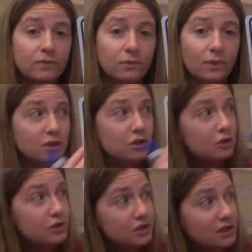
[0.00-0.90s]
with
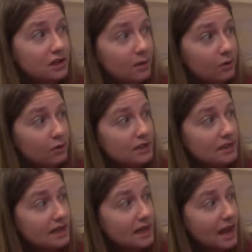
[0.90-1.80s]
2-digit numbers.
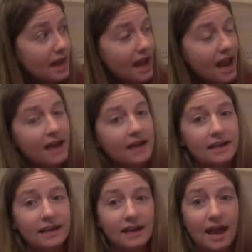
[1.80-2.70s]
Today I added
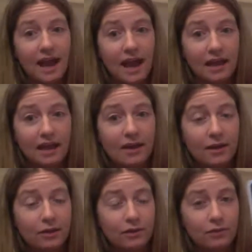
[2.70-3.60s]
in a
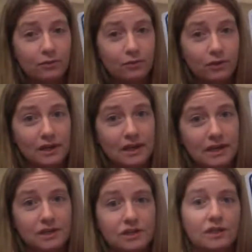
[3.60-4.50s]

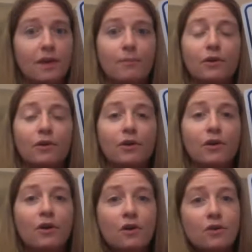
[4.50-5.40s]
3-digit number.
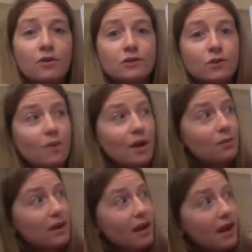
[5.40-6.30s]
So when
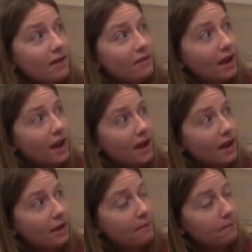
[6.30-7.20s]
we have
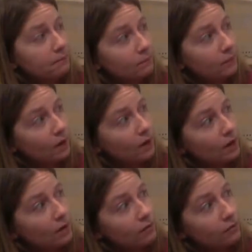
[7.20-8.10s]
a
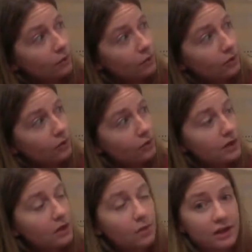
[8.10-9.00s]
vertical
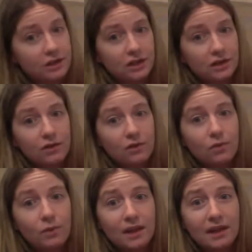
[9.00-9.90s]
equation,
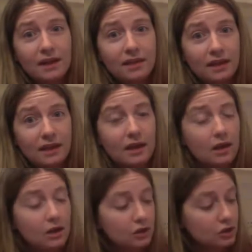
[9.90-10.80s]
we can think
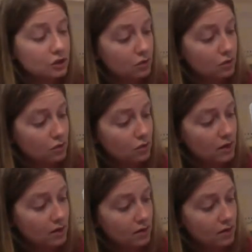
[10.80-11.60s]
2